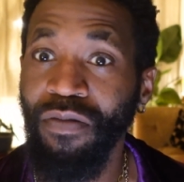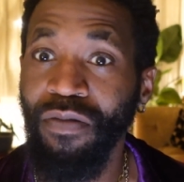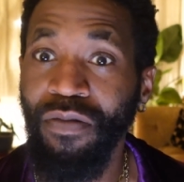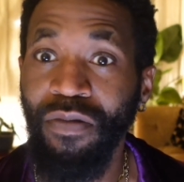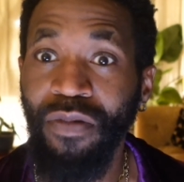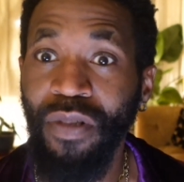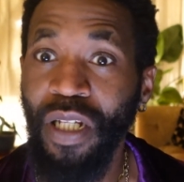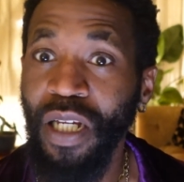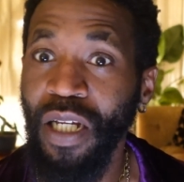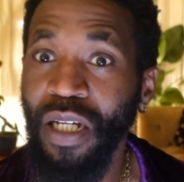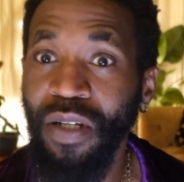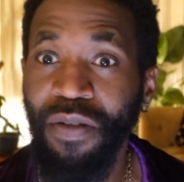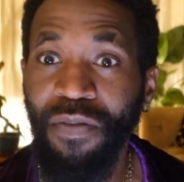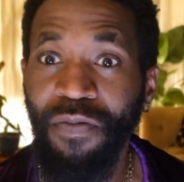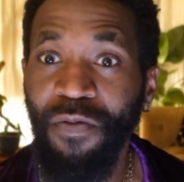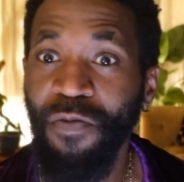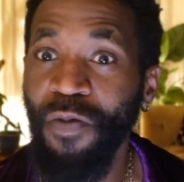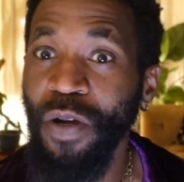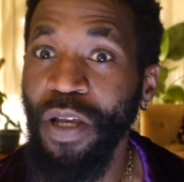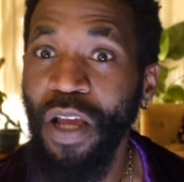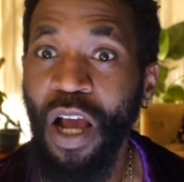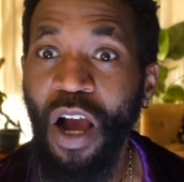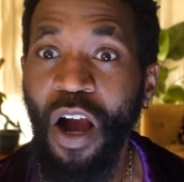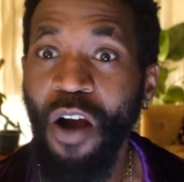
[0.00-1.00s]
nigga,
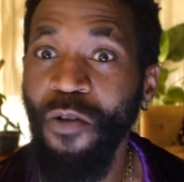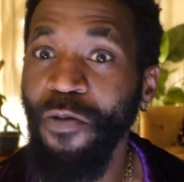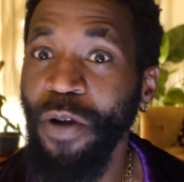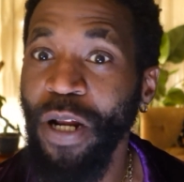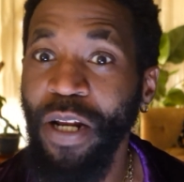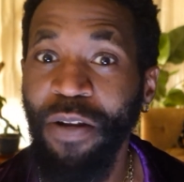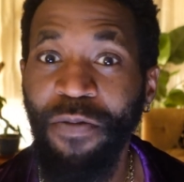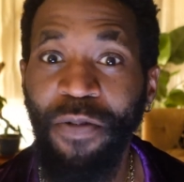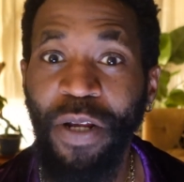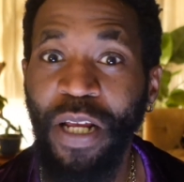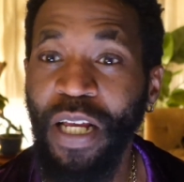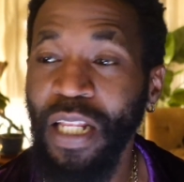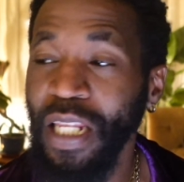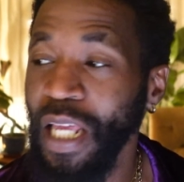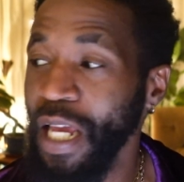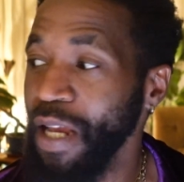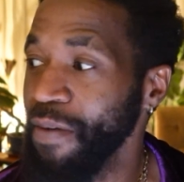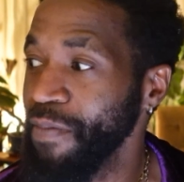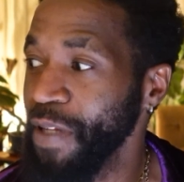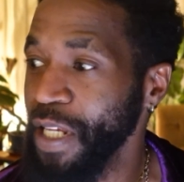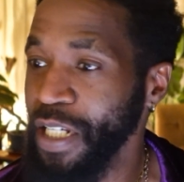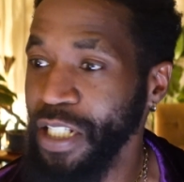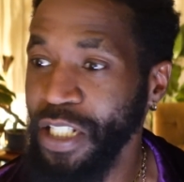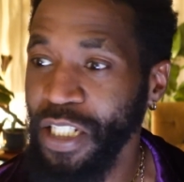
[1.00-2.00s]
we already
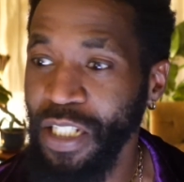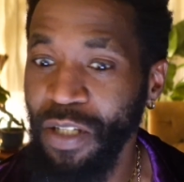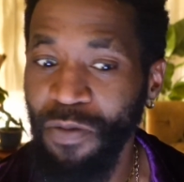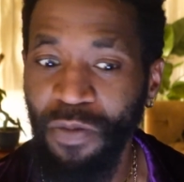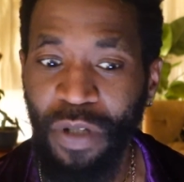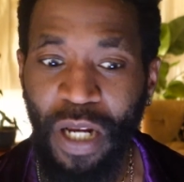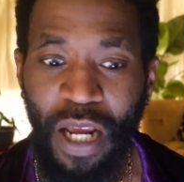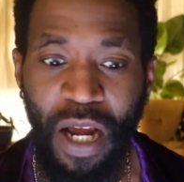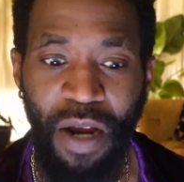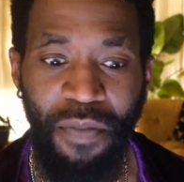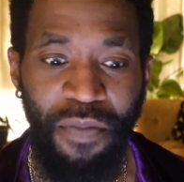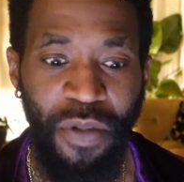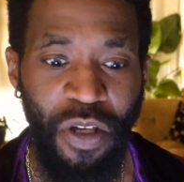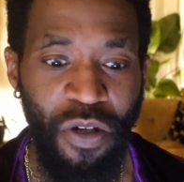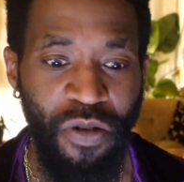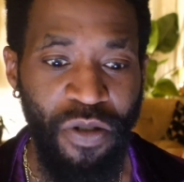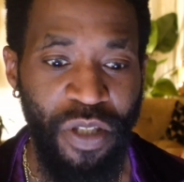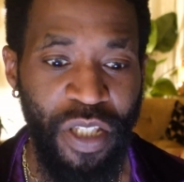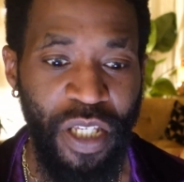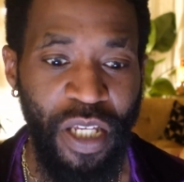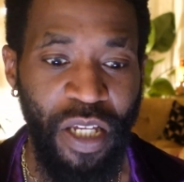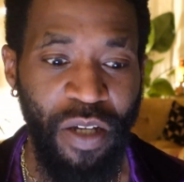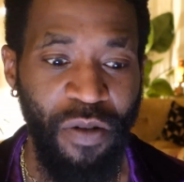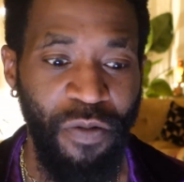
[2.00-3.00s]
reclaimed that shit with our
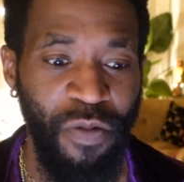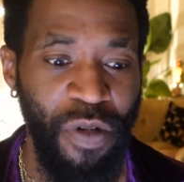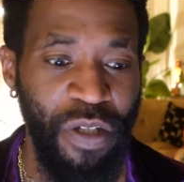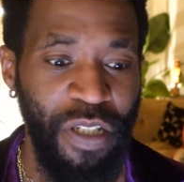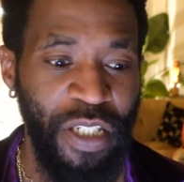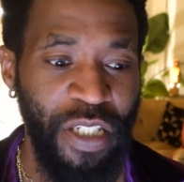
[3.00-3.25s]
music. We